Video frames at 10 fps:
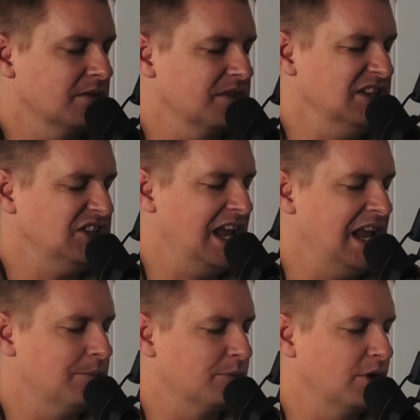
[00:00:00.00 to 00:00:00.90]
this
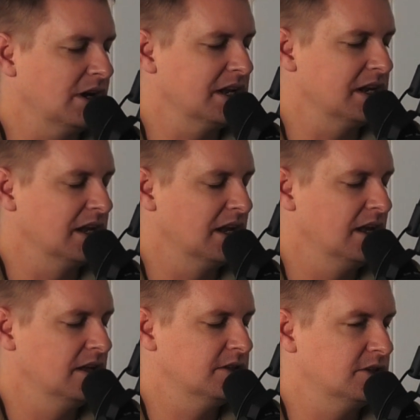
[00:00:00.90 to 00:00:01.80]
hip really
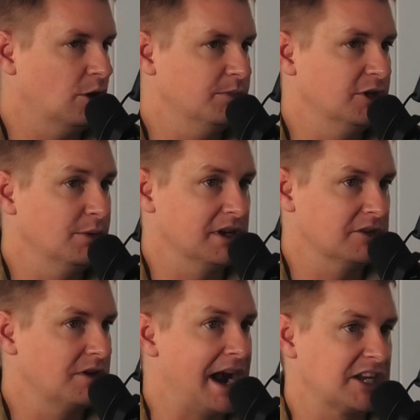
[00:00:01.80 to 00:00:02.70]
stopped you in your
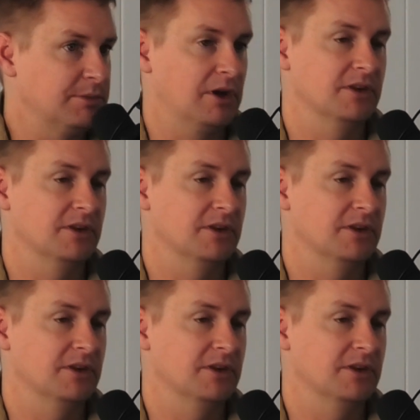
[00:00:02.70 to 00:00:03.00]
tracks. It